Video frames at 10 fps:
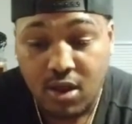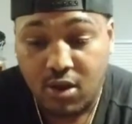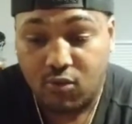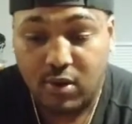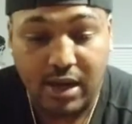
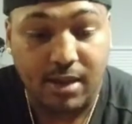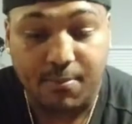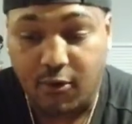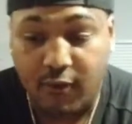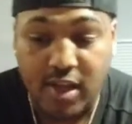really
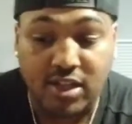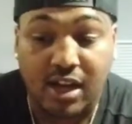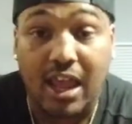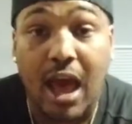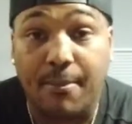
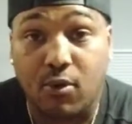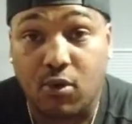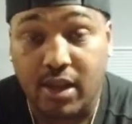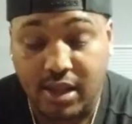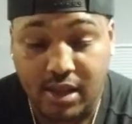professionally
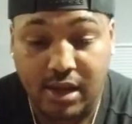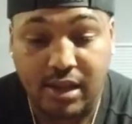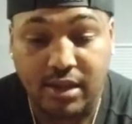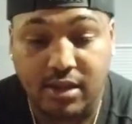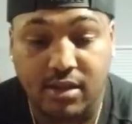operate and
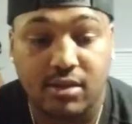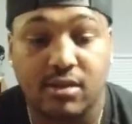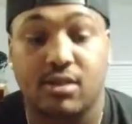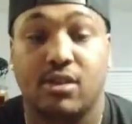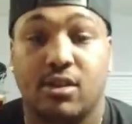clean
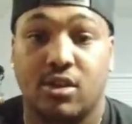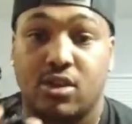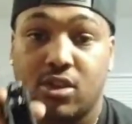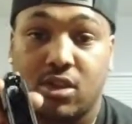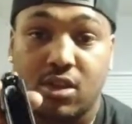
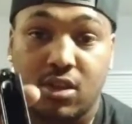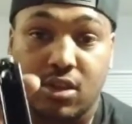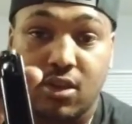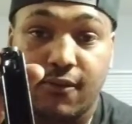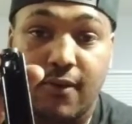
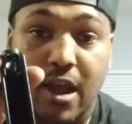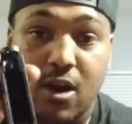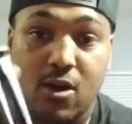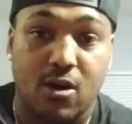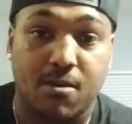your
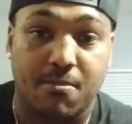firearm.